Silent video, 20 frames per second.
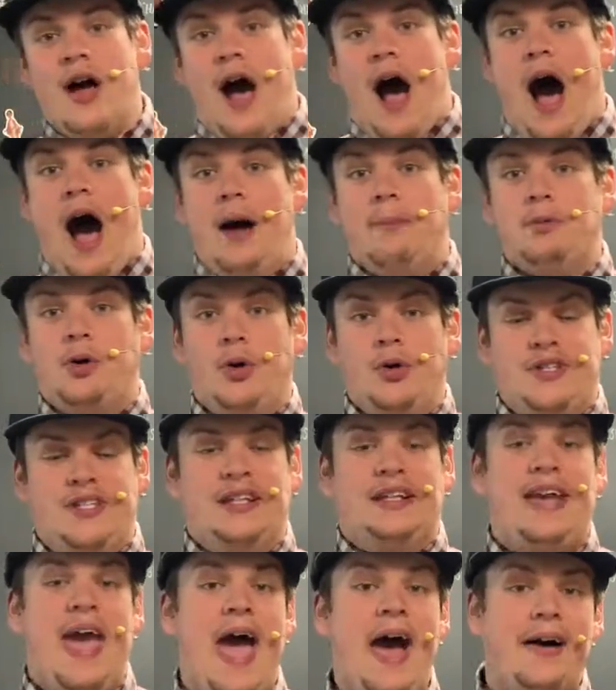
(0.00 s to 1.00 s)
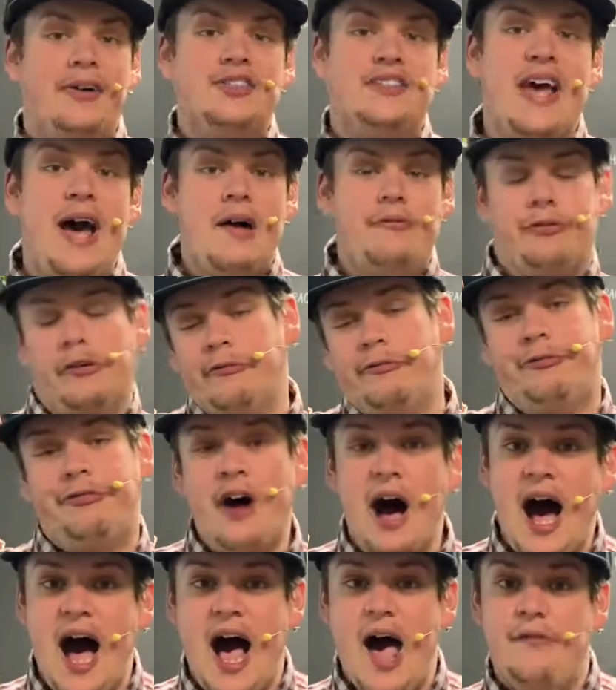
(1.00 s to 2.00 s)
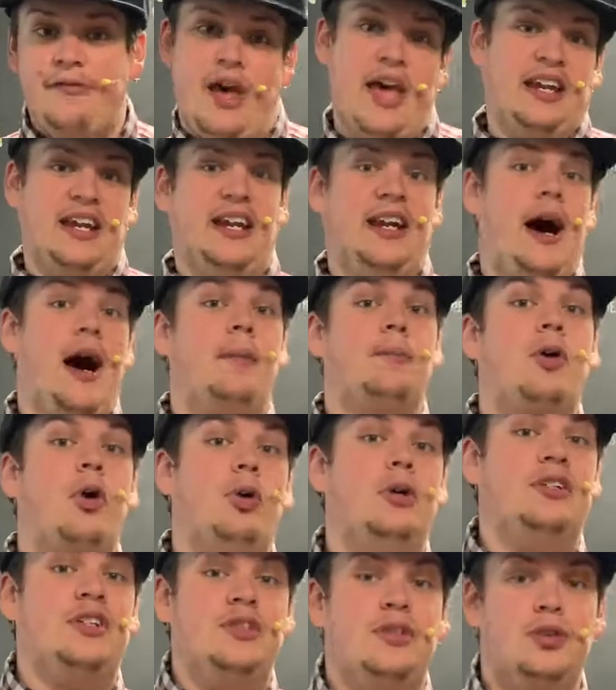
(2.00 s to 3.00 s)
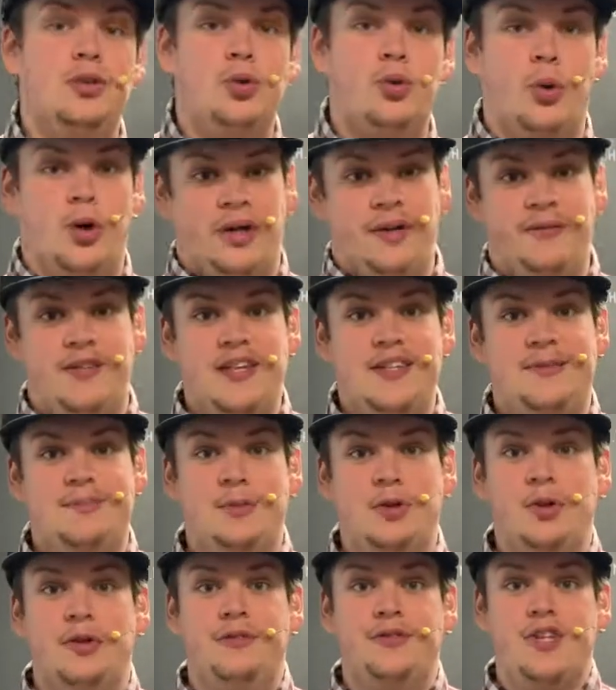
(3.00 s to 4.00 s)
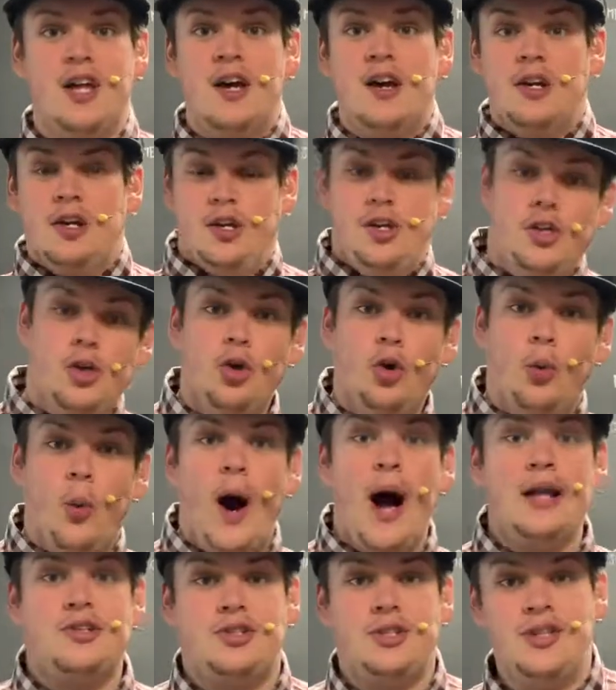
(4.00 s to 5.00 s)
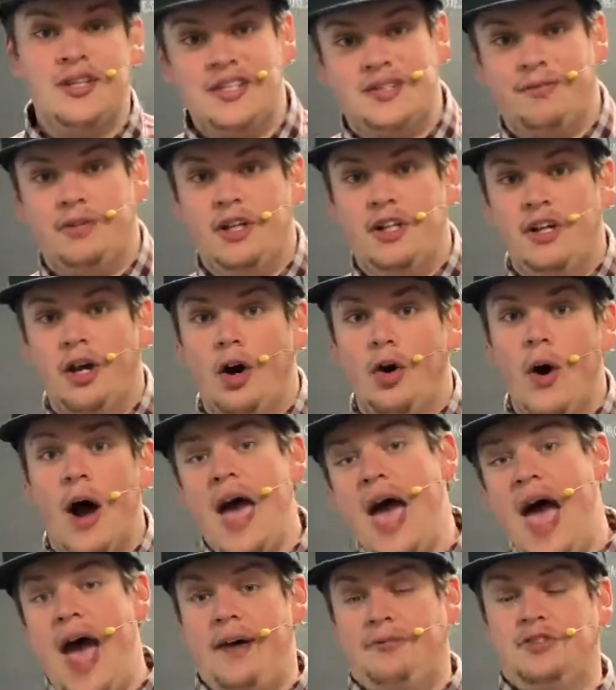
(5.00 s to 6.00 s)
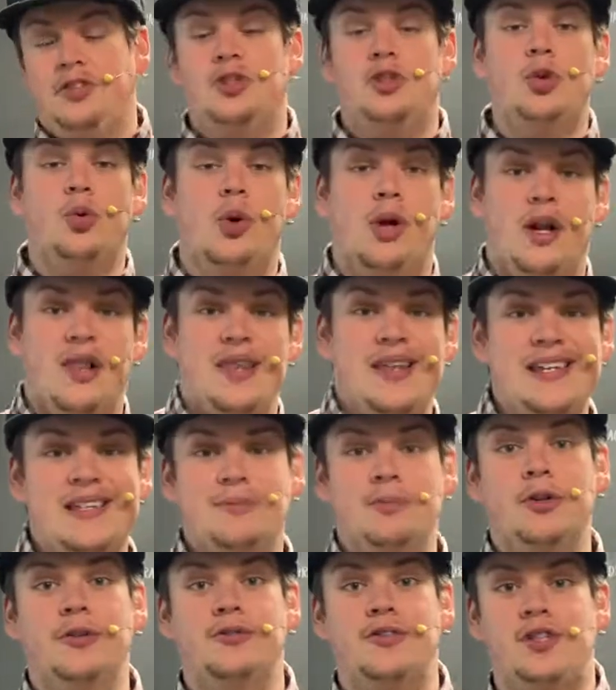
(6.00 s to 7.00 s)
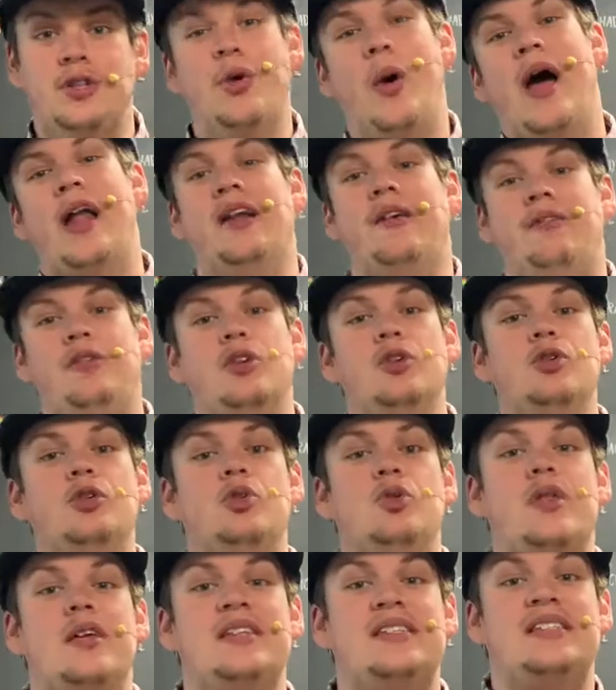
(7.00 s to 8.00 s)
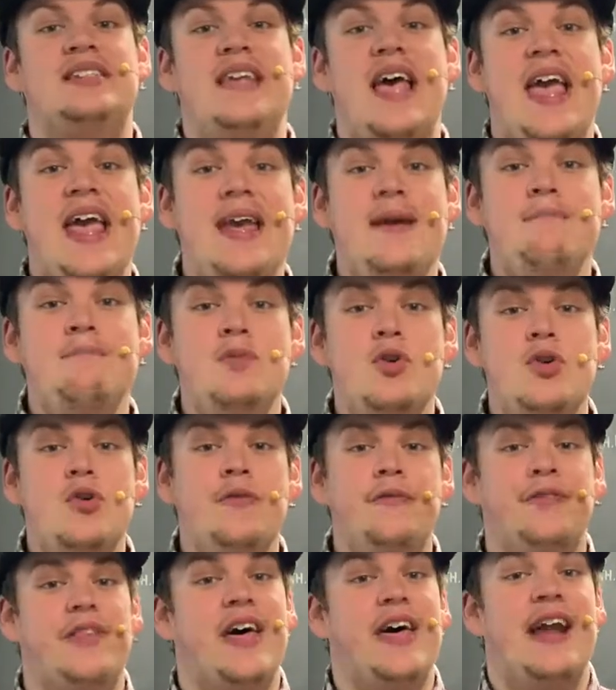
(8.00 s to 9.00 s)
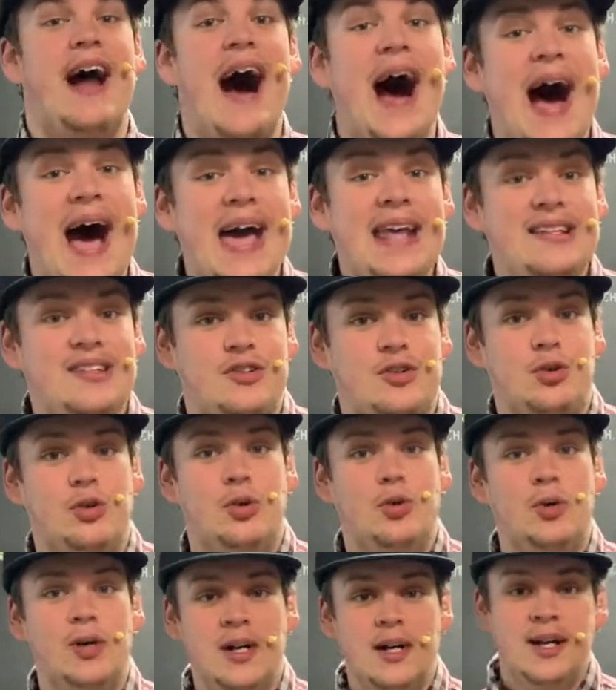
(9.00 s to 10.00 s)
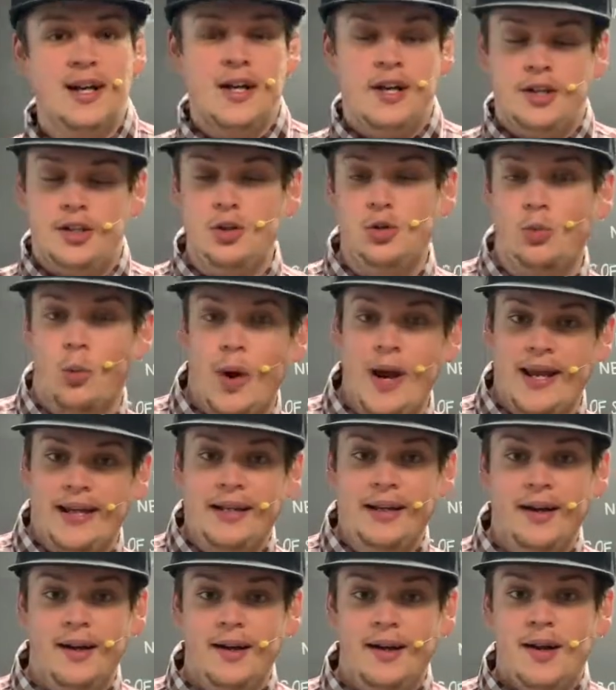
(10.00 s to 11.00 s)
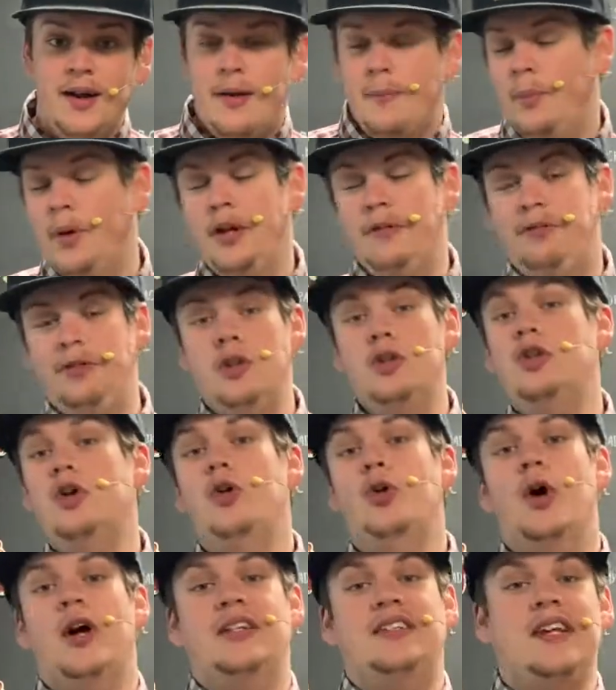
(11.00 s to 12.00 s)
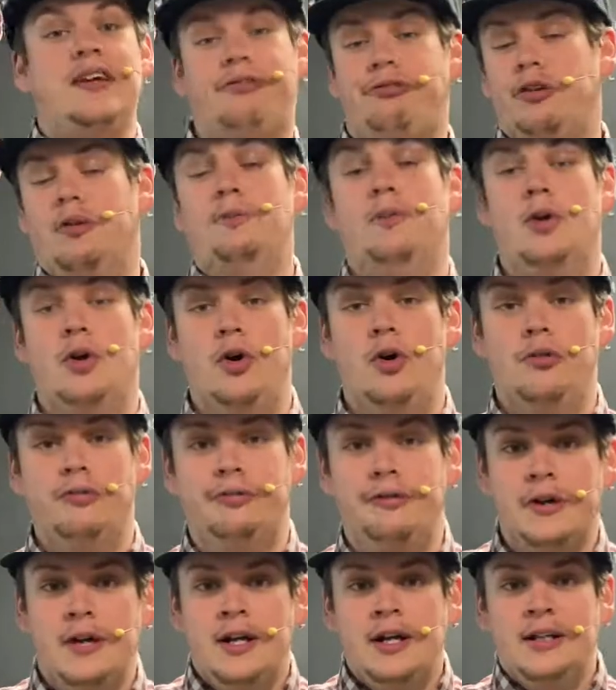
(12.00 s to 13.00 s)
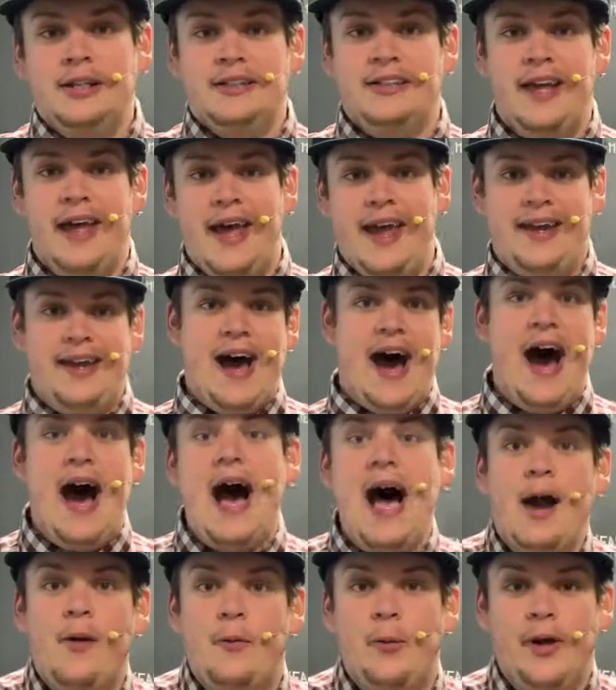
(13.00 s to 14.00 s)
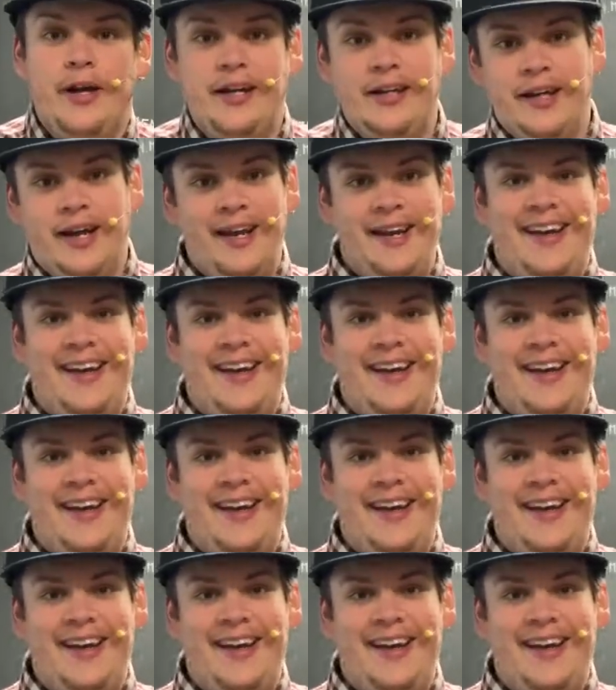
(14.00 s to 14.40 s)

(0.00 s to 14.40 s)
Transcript: I'm going to count down from five, and then I'm going to do one of these moves. You watching this video have to do one of these moves too. And if you do the same move that I do, you win. But if you do a different move, then I win.